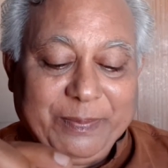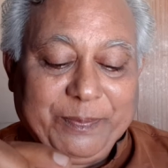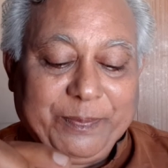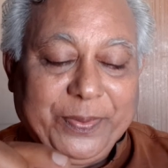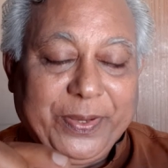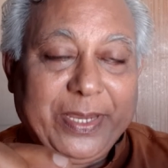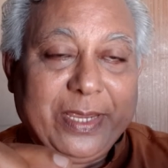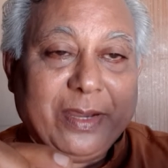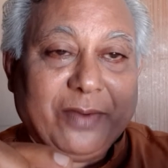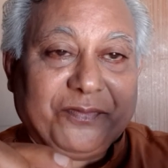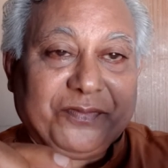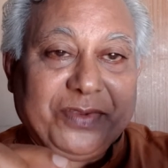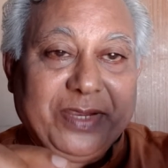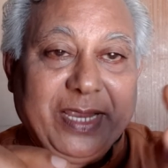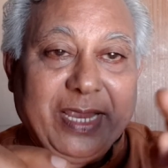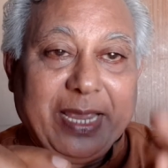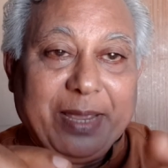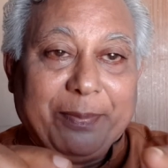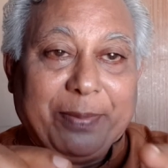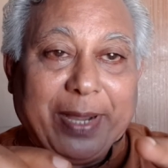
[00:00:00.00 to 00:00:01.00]
P of
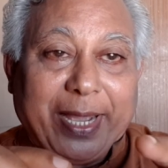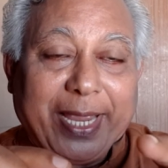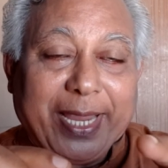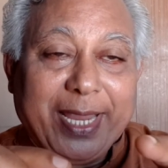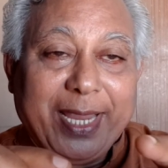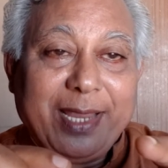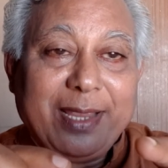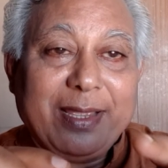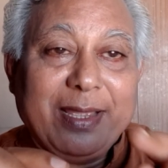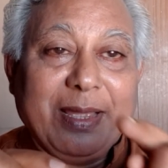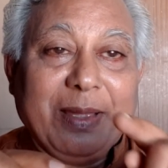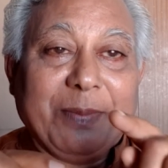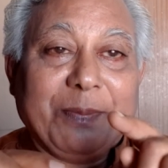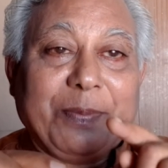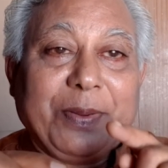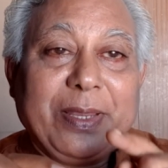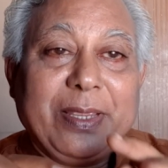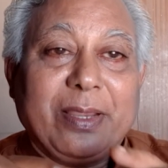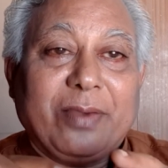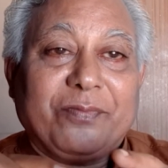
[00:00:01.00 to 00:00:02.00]
A by
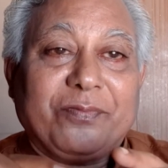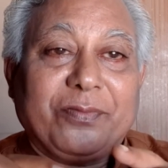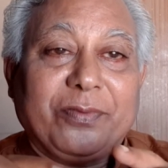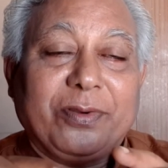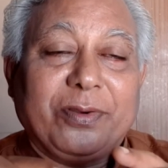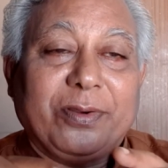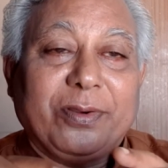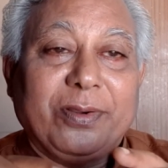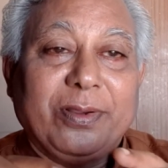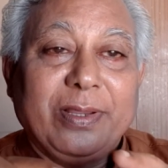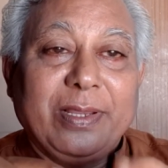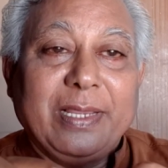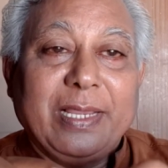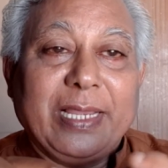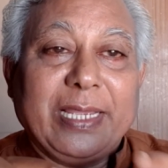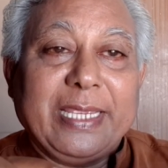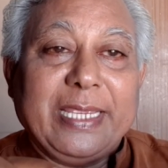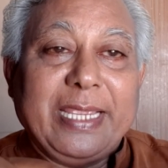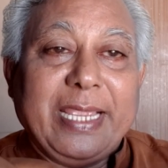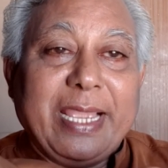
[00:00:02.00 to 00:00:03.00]
P of
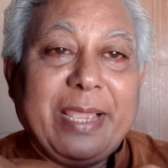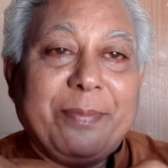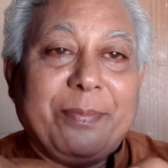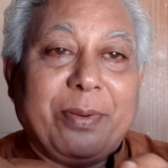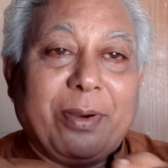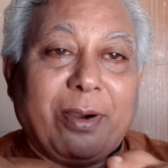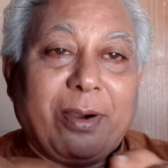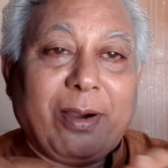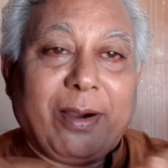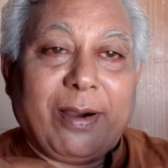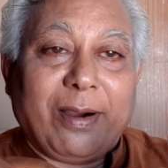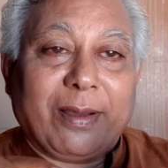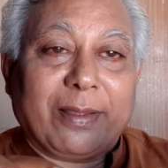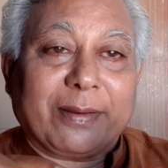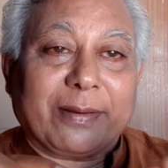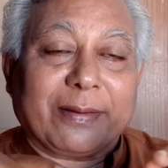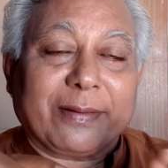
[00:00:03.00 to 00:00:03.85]
A bar.